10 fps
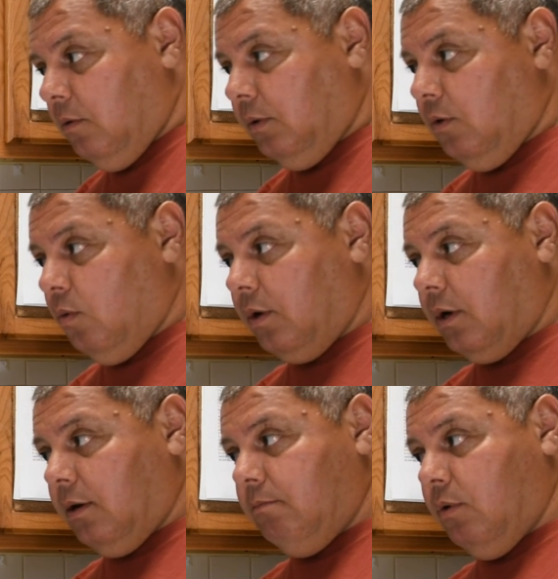Whether you work
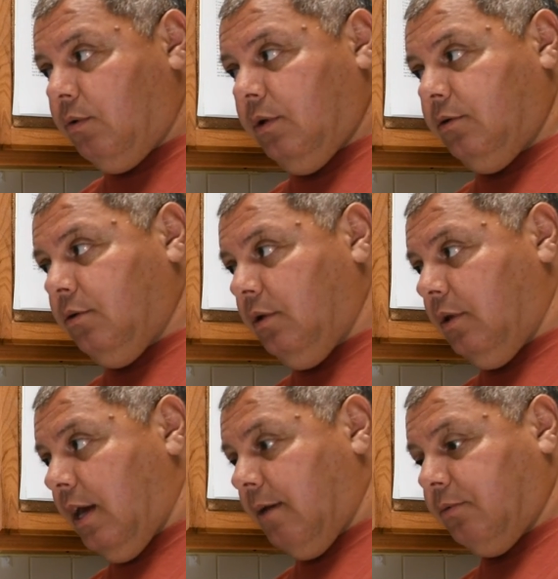on motors, you
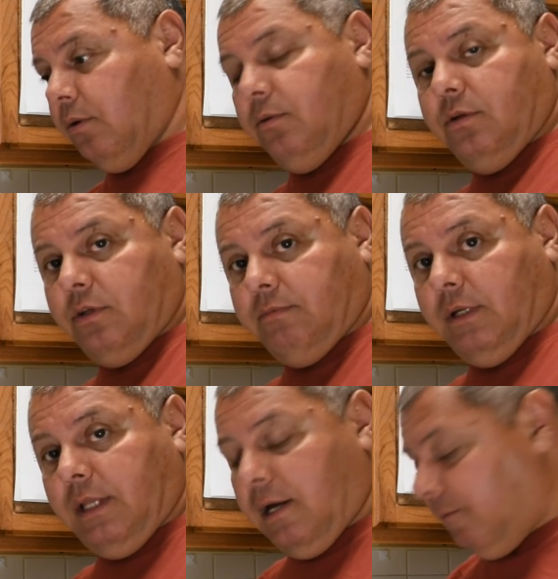need amps, hertz, and stuff
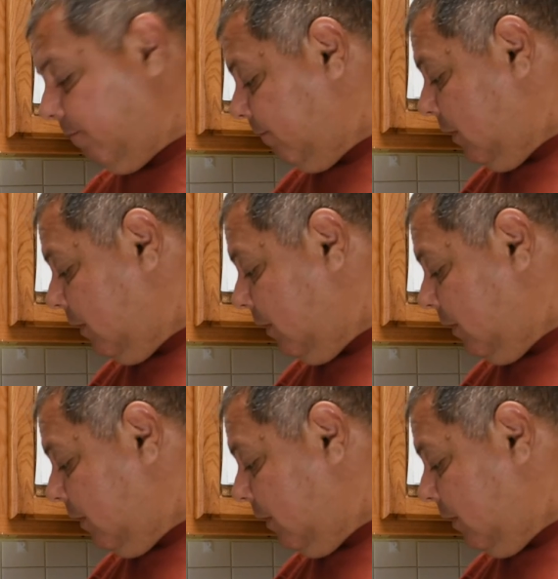like that.